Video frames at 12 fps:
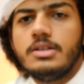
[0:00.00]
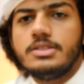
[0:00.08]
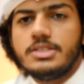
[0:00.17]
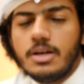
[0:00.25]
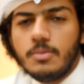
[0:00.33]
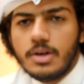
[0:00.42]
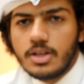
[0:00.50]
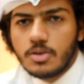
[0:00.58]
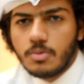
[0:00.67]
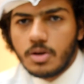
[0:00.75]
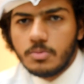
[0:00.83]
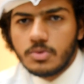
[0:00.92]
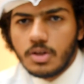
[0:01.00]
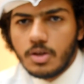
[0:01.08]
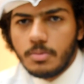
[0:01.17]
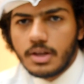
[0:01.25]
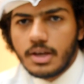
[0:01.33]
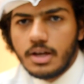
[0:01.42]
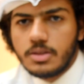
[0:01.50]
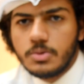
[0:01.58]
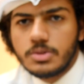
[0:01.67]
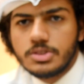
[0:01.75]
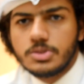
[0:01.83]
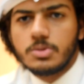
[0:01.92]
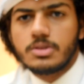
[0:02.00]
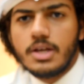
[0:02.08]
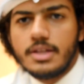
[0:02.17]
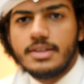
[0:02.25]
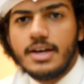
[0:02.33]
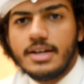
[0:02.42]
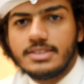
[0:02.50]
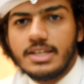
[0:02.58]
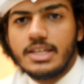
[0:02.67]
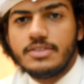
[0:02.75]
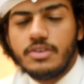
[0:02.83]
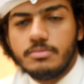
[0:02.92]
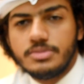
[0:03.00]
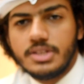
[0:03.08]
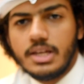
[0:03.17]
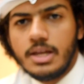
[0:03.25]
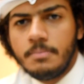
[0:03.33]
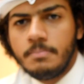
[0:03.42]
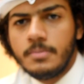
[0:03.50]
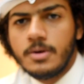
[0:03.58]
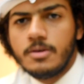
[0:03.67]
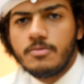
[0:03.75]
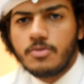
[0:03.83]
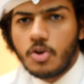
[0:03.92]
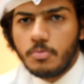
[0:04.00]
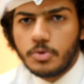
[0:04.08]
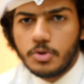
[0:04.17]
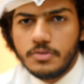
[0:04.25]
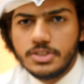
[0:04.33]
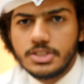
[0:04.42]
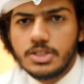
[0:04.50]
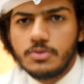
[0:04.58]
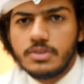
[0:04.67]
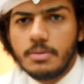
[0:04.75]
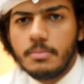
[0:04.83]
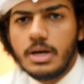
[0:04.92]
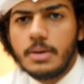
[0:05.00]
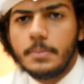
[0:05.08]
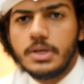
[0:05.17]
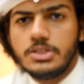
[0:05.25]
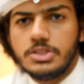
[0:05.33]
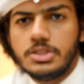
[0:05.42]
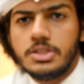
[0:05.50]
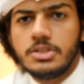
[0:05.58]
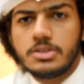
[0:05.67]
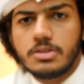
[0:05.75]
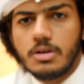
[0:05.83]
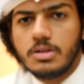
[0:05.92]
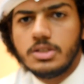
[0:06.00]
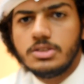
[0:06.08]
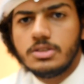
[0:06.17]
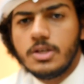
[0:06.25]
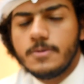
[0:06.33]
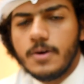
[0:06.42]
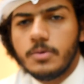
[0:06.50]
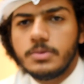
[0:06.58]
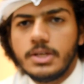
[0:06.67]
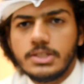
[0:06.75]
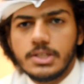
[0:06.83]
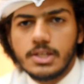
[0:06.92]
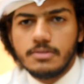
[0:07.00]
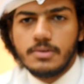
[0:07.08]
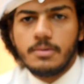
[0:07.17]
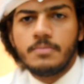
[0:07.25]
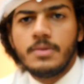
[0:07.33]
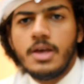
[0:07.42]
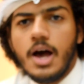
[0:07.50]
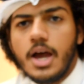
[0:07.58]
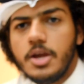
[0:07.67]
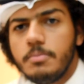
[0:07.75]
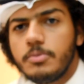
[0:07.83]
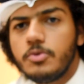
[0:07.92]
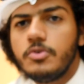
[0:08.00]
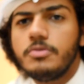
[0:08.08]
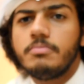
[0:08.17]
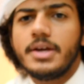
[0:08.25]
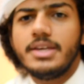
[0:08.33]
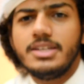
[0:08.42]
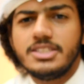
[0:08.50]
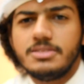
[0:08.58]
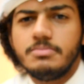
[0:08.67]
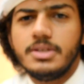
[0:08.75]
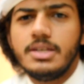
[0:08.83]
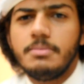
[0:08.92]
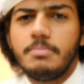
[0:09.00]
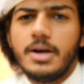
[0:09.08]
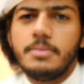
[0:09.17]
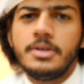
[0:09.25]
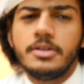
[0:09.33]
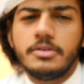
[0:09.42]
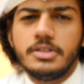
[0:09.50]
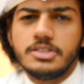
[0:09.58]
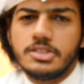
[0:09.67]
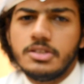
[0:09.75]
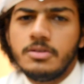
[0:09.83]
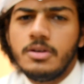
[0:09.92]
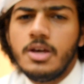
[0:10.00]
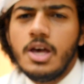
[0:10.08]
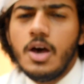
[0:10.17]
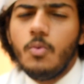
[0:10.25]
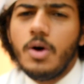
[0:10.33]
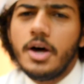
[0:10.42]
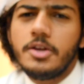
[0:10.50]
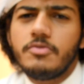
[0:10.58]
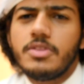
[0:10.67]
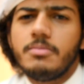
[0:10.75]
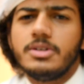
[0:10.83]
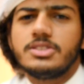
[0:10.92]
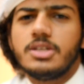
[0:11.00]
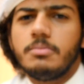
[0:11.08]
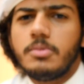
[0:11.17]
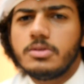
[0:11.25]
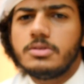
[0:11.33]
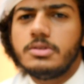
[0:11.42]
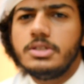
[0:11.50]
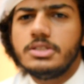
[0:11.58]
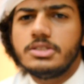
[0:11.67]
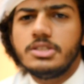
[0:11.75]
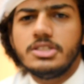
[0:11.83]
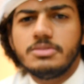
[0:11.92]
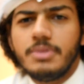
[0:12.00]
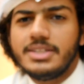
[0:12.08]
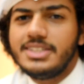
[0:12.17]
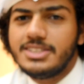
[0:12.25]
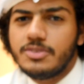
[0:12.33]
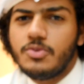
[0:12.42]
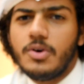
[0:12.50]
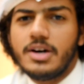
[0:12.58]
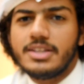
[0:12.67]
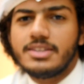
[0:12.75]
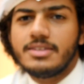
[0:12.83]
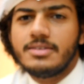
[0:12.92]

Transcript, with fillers: Assalamu alaikum warahmatullahi wabarakatuh. Sultan Daesh Khalifa Musallam from University of Dammam Engineering College, Foundation Level. I improved my ESB by many reasons. One of the most important reasons is my teacher Fuaad.